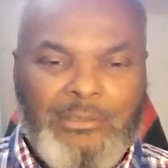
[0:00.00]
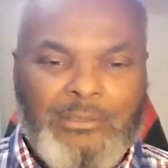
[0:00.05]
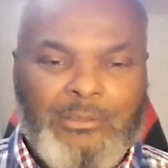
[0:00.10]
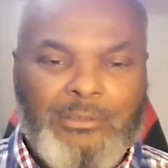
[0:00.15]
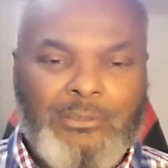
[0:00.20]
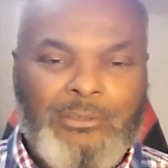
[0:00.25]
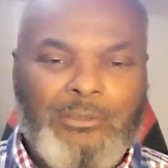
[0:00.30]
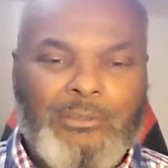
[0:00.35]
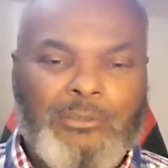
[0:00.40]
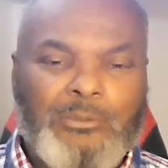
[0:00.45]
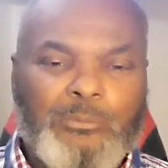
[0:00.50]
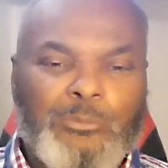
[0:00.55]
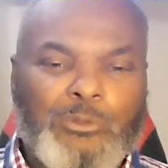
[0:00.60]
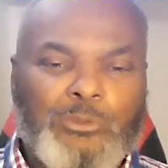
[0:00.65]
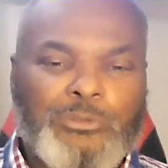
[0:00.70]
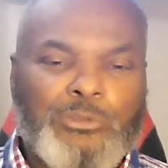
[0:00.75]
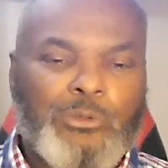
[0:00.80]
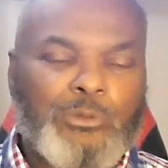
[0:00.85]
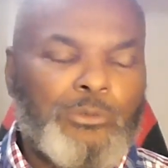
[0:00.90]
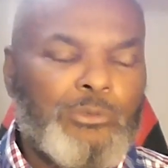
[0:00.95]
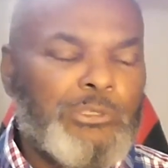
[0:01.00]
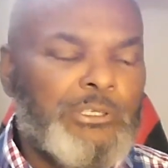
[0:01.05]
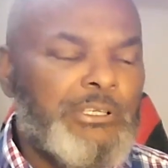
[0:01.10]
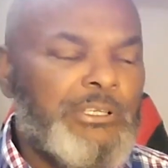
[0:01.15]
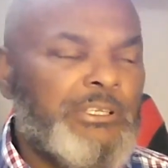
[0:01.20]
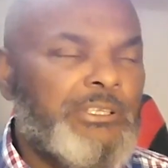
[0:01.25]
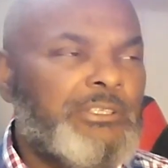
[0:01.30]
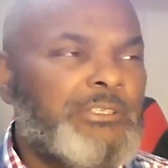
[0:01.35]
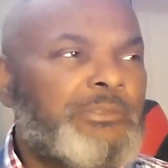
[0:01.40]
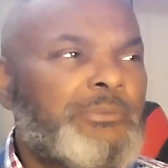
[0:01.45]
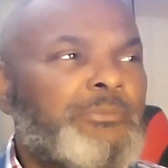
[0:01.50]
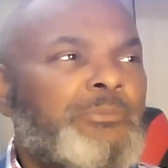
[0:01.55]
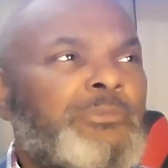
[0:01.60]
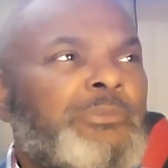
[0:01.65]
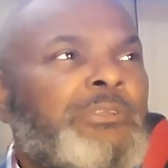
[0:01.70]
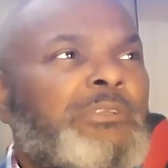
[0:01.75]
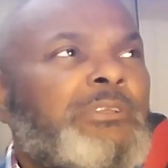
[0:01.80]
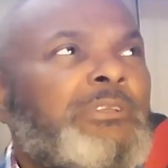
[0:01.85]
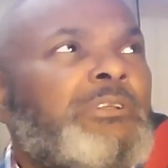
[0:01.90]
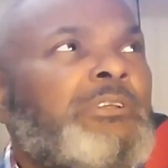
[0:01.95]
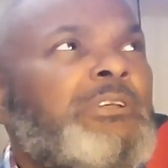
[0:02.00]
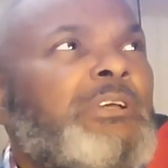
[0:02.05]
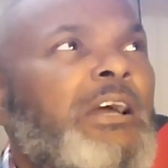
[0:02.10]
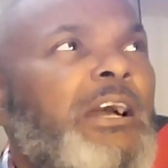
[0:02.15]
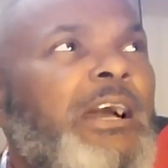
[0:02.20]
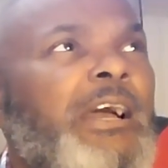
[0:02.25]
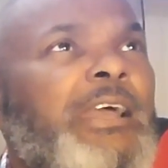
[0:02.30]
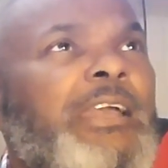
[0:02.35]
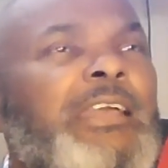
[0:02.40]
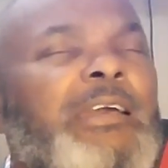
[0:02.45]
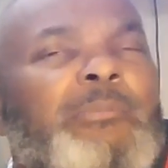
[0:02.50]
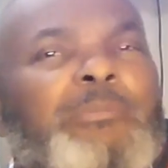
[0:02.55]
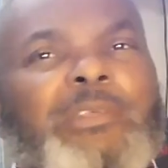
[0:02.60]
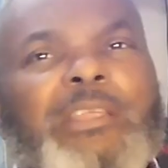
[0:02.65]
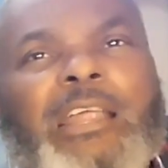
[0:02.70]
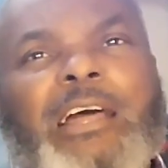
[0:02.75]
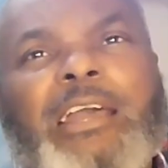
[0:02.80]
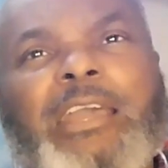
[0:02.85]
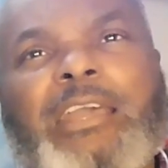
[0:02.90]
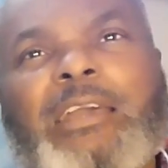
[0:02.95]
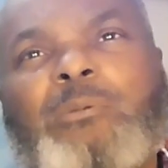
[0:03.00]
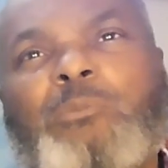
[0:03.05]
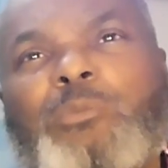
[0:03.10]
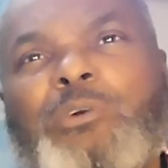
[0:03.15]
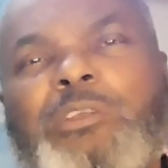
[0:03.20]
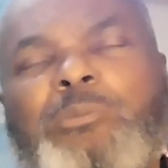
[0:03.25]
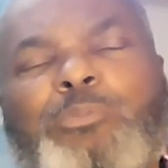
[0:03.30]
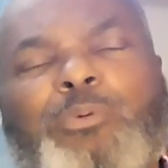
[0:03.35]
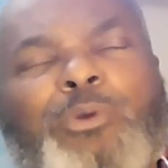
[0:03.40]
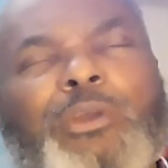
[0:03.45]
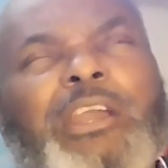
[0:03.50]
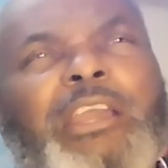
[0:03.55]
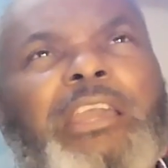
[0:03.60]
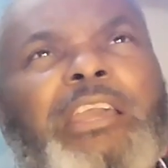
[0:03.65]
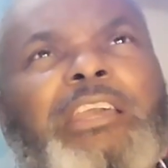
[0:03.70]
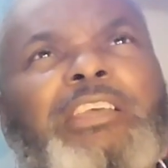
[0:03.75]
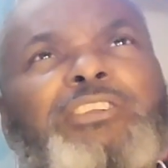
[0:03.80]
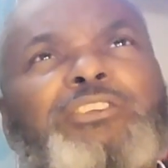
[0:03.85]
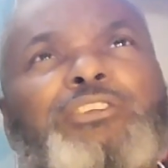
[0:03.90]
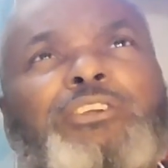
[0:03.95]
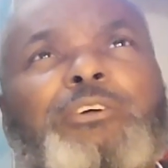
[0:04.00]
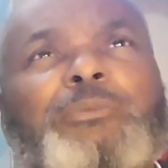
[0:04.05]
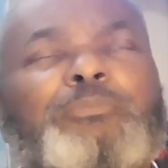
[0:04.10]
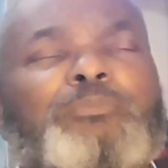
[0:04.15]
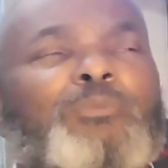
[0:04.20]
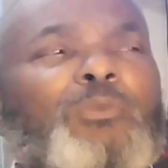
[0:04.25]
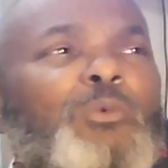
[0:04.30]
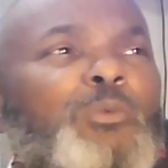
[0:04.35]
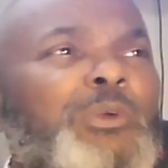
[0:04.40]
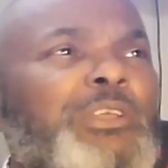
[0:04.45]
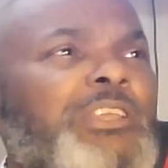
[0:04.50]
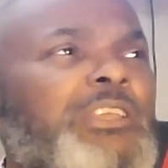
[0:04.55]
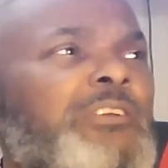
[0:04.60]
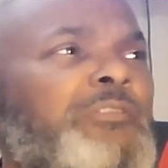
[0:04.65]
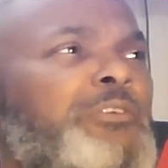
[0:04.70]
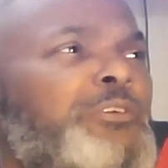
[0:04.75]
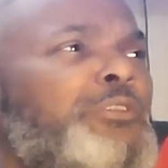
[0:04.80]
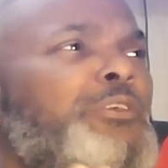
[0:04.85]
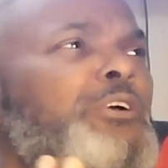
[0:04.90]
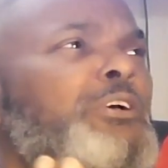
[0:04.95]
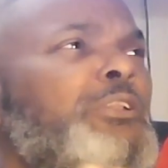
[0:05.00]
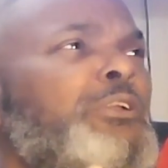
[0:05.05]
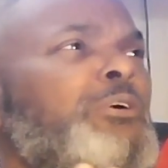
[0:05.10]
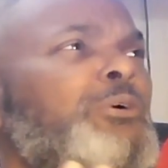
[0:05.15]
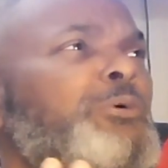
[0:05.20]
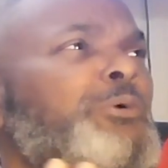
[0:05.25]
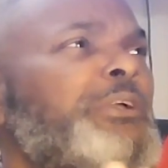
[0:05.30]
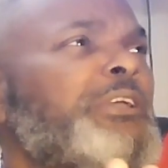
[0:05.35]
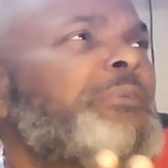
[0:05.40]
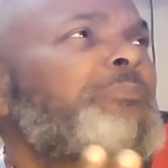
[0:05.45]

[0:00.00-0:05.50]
Oh, most holy I am that I am. We praise you. We give you the glory.